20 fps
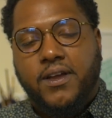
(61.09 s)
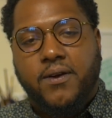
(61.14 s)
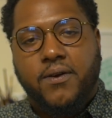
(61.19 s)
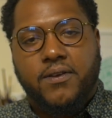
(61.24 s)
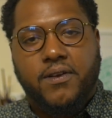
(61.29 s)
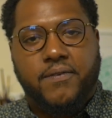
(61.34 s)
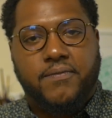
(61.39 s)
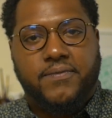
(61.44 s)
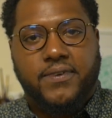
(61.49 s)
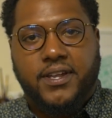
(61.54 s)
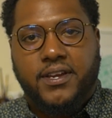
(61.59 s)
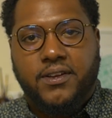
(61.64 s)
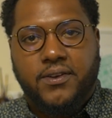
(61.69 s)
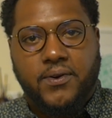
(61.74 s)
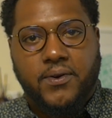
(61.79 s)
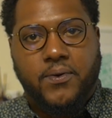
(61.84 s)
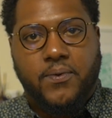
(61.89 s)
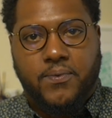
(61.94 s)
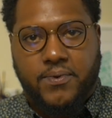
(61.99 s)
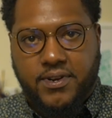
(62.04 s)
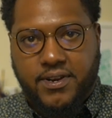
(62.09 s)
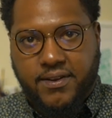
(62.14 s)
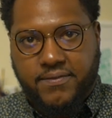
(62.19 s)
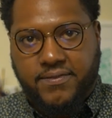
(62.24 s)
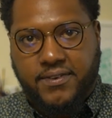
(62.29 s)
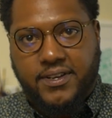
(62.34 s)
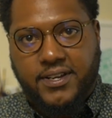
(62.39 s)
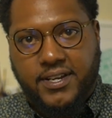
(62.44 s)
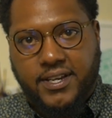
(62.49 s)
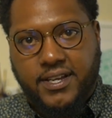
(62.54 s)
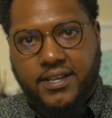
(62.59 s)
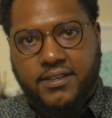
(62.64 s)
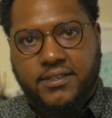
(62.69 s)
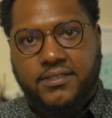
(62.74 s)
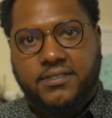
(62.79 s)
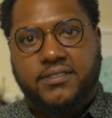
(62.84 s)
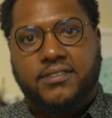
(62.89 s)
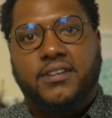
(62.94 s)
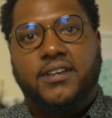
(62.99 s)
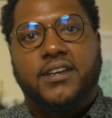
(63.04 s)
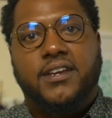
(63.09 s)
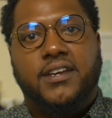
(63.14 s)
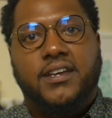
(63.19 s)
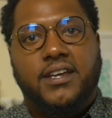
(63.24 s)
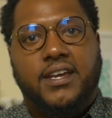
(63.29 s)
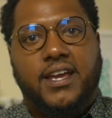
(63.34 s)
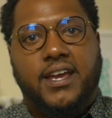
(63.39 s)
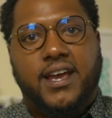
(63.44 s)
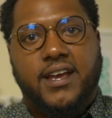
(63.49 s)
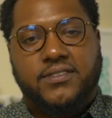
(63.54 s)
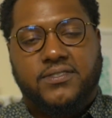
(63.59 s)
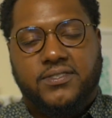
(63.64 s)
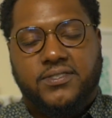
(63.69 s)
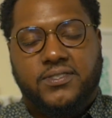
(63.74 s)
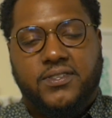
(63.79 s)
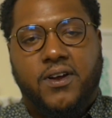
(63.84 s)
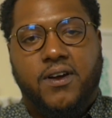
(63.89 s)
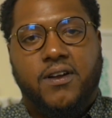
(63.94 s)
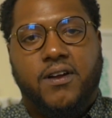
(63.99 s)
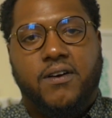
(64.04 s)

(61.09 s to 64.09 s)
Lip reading: or your video or whatever it is. It has to start